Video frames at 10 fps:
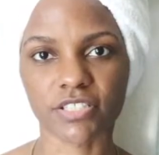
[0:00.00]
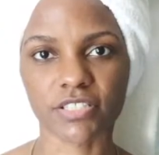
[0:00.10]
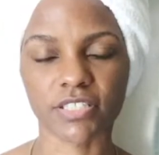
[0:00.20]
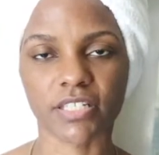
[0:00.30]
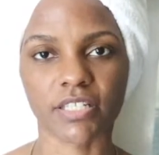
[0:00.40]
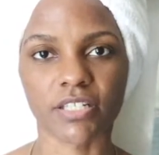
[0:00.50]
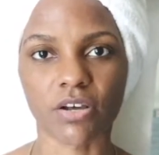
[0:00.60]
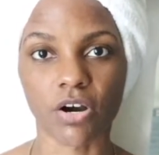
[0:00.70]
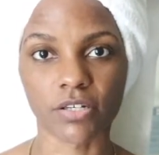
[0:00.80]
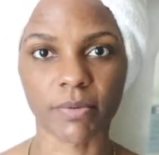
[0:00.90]
sitting
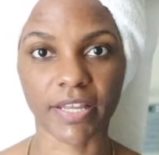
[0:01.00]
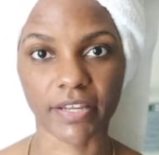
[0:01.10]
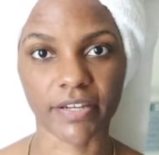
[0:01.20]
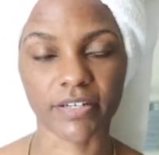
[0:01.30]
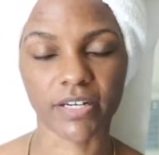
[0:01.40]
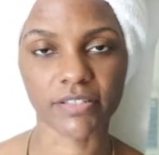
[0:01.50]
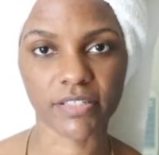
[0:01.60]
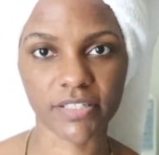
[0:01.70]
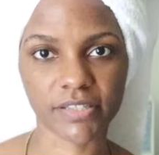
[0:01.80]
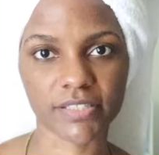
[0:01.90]
on my hair
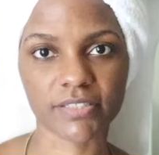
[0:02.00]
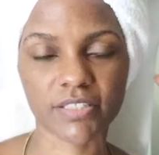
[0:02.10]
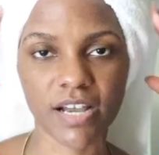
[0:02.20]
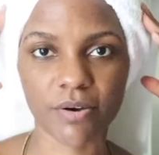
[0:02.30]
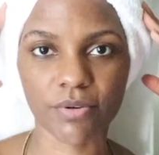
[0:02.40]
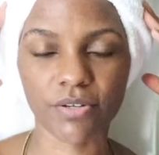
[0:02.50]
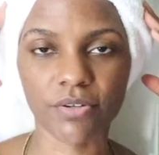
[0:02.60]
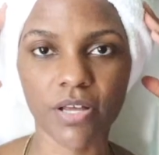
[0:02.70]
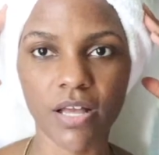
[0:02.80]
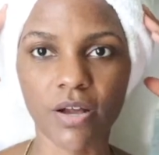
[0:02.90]
underneath this towel
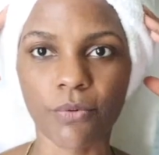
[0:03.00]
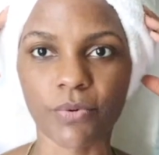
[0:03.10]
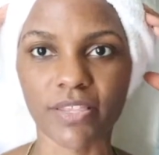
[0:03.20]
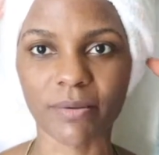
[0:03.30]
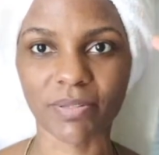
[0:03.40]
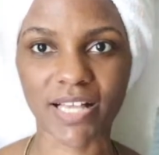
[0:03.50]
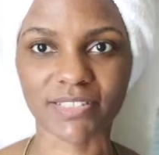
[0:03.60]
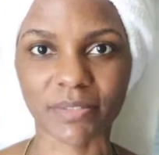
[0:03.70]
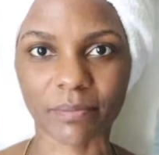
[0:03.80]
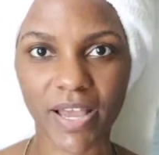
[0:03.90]
with a
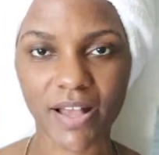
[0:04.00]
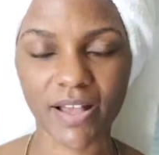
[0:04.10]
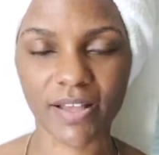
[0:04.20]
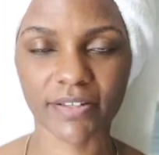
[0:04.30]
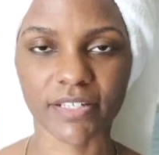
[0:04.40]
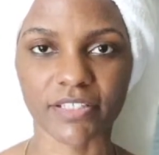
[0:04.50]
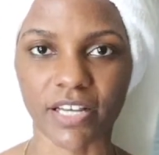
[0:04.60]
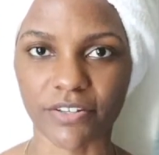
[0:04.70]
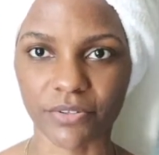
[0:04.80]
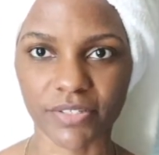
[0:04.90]
plastic bag. Y'all
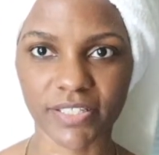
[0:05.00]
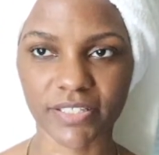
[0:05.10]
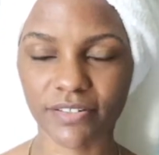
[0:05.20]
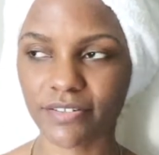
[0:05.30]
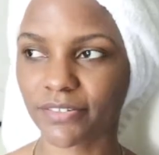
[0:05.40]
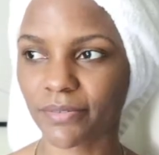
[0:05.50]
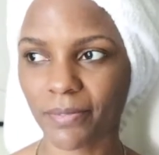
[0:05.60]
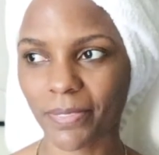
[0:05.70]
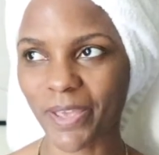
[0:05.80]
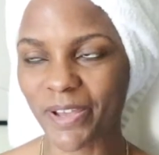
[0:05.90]
know the deal.
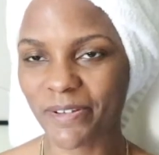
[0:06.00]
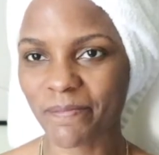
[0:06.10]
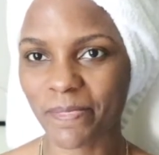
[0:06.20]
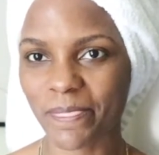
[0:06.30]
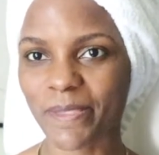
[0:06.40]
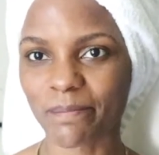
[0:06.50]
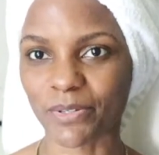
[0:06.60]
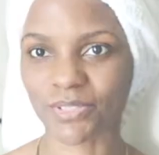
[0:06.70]
Most of